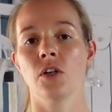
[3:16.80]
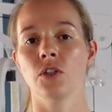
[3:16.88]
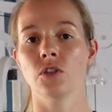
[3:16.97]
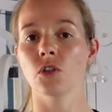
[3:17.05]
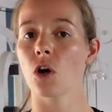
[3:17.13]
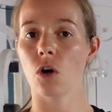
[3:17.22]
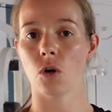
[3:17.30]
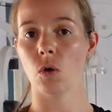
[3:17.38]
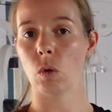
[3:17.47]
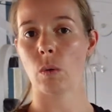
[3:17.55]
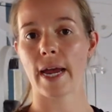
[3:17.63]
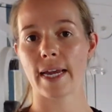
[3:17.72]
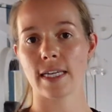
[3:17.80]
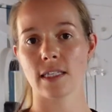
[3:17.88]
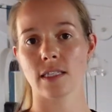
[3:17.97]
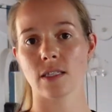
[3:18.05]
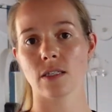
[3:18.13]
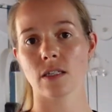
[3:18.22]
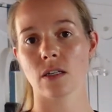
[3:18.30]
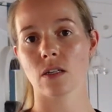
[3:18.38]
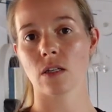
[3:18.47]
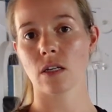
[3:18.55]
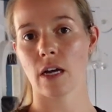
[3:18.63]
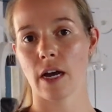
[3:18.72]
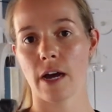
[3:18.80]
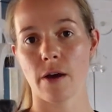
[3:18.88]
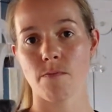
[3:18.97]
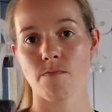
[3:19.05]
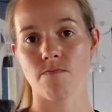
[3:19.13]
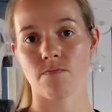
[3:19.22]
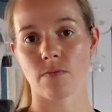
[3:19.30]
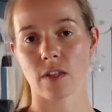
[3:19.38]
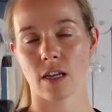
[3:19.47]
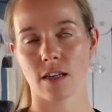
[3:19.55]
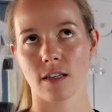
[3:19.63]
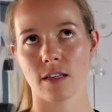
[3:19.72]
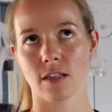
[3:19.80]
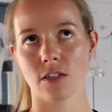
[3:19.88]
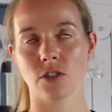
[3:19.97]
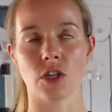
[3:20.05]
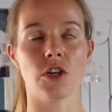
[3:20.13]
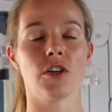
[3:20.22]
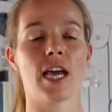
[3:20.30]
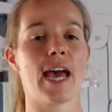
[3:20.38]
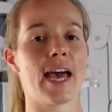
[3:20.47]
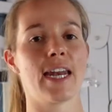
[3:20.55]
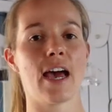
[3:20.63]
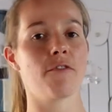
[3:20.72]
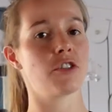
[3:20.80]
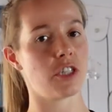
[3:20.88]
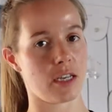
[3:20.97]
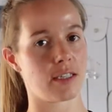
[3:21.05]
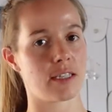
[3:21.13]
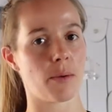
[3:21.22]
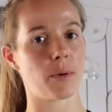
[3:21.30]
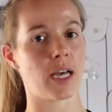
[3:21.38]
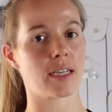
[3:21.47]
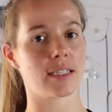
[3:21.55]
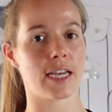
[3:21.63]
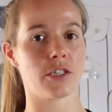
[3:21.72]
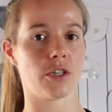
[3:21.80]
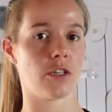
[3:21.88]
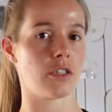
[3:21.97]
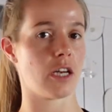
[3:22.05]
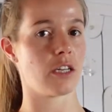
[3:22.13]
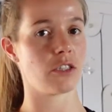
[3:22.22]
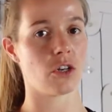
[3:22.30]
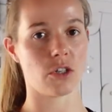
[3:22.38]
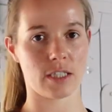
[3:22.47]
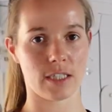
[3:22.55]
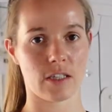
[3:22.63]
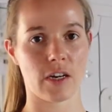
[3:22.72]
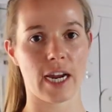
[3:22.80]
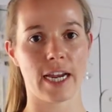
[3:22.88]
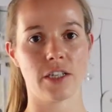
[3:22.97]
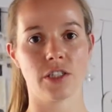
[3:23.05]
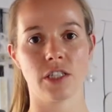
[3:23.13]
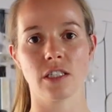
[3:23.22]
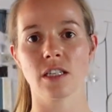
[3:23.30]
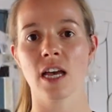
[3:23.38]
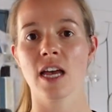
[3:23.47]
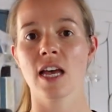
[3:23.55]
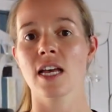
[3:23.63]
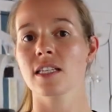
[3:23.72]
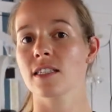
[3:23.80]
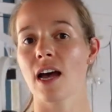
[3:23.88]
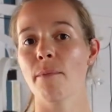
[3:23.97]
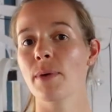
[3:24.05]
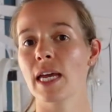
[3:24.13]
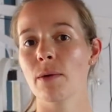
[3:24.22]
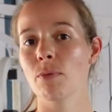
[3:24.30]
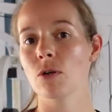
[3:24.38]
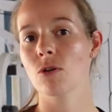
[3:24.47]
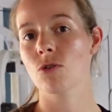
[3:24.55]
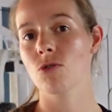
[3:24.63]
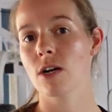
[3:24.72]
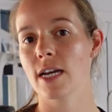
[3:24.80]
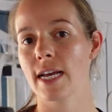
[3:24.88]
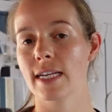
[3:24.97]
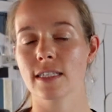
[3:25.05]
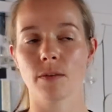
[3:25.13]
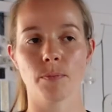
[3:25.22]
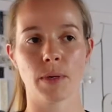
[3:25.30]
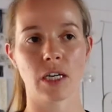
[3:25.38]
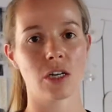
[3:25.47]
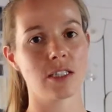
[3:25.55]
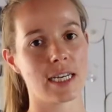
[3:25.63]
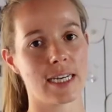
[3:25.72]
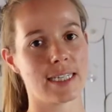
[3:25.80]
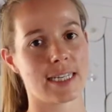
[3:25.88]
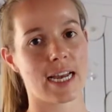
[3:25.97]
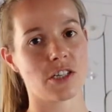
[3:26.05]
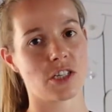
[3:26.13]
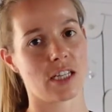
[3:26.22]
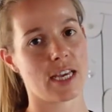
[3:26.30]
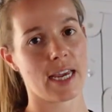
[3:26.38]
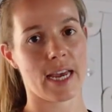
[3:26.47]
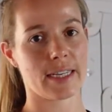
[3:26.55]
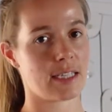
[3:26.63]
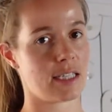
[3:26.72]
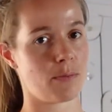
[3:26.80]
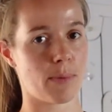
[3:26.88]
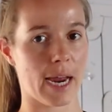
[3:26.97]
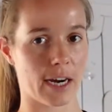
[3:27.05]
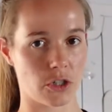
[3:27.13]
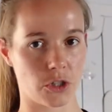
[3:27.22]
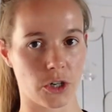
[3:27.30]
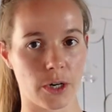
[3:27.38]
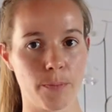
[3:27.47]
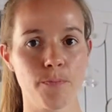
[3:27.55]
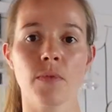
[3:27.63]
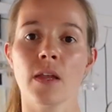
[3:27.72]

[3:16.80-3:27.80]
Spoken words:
Not always, so you can have just subluxations and not dislocations. Some people, it's because it is actually a spectrum,